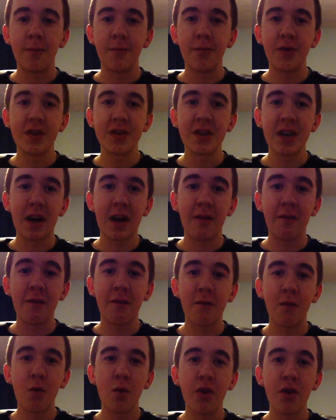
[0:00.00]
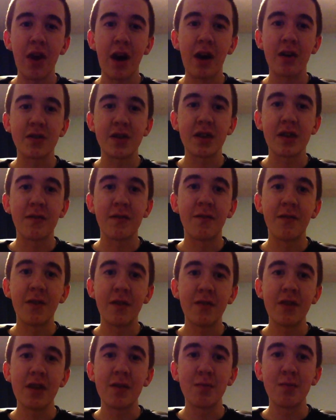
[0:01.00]
It's got a
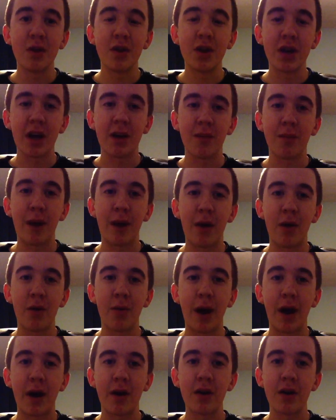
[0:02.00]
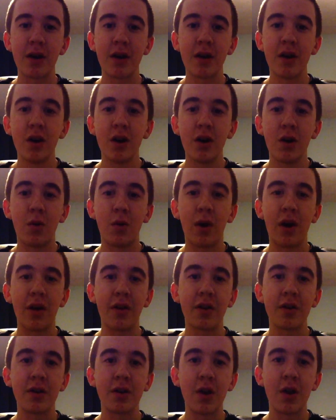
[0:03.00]
4,050 milliamp hour battery, while
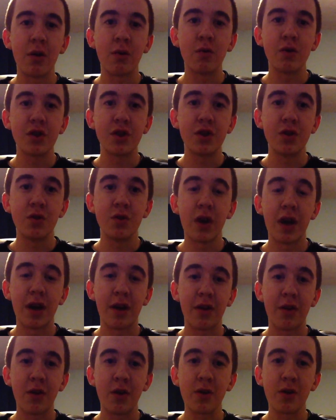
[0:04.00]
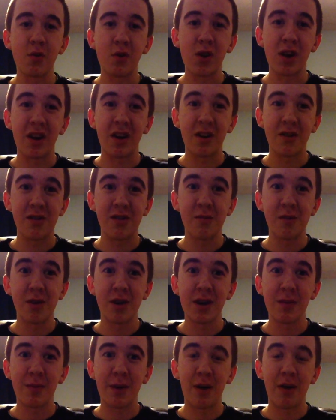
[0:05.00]
the Note 2 had a 3,100
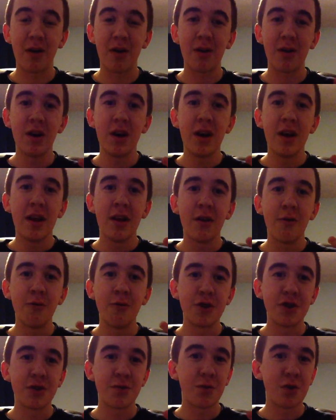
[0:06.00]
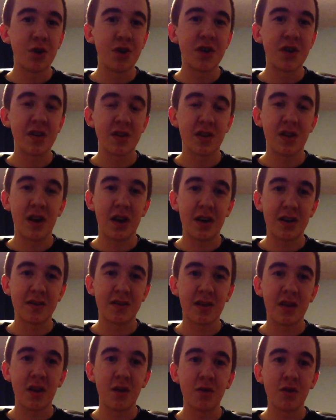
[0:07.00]
milliamp hour, which really says a lot, because
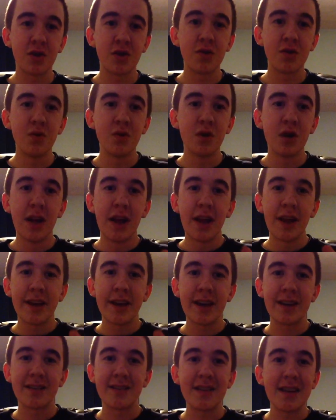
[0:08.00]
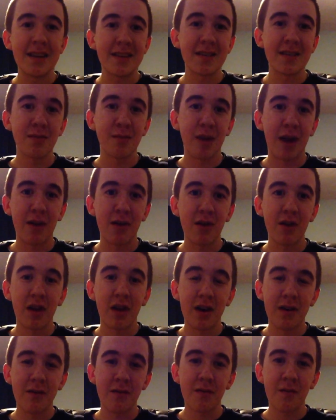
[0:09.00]
the Note 2 gets decent battery
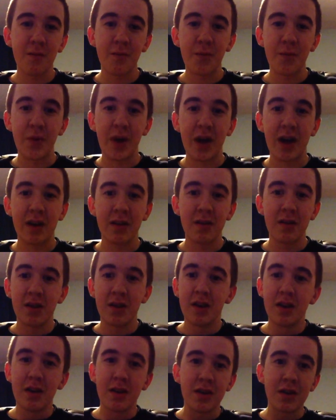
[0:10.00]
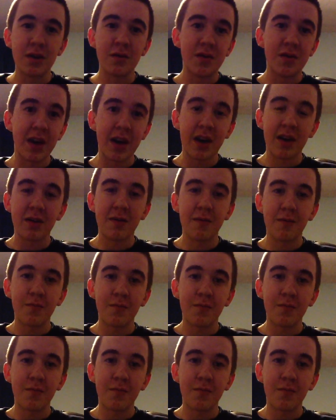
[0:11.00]
life, and you take